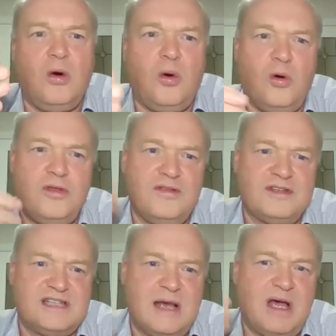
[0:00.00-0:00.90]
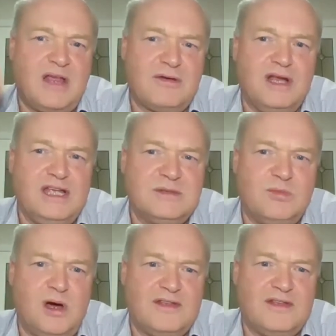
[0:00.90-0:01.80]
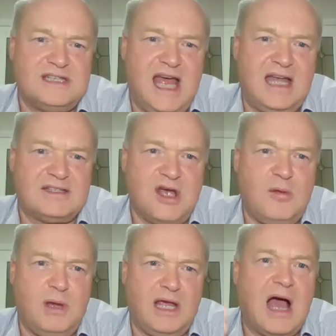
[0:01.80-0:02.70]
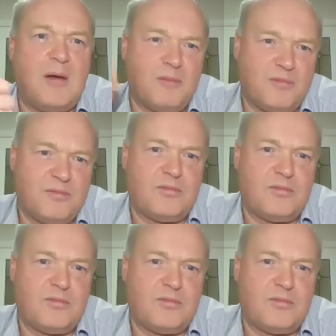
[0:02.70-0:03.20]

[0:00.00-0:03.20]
or that there's some other reason why the stand is opening up,